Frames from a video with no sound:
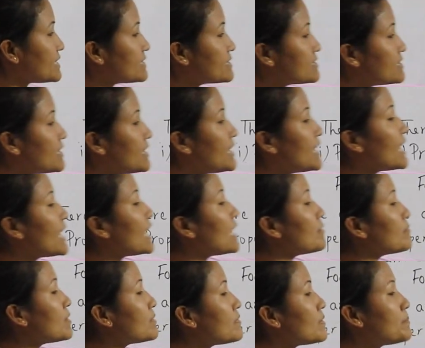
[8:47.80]
is the
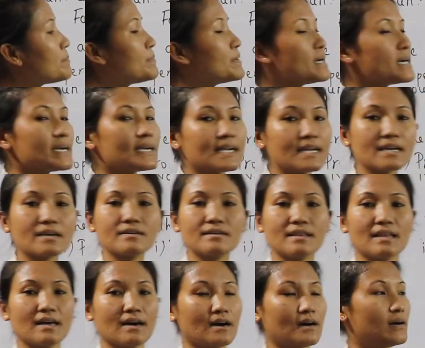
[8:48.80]
name of a
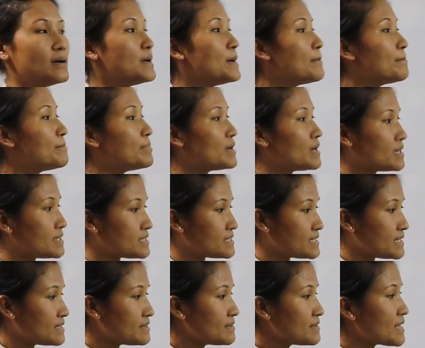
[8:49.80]
particular
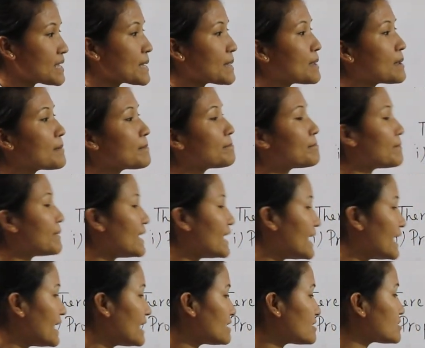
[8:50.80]
person,
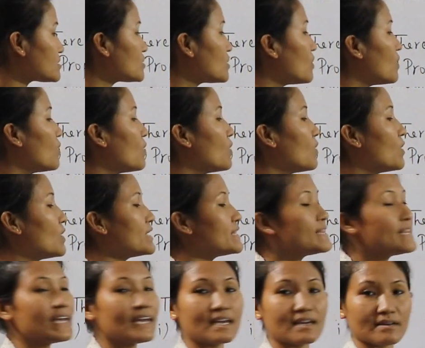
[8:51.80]
place or
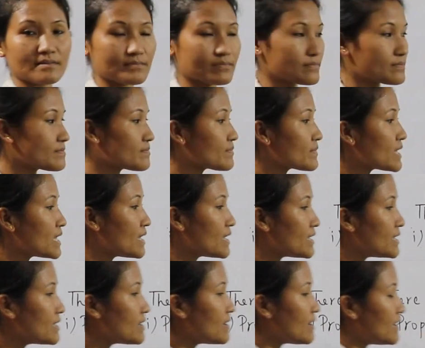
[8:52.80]
thing.
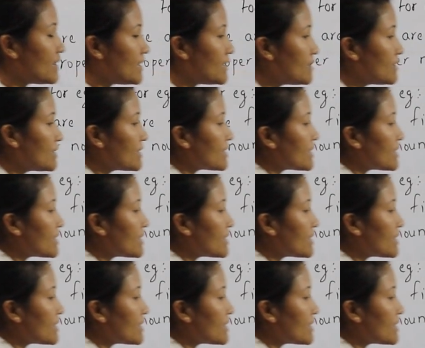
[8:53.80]
Here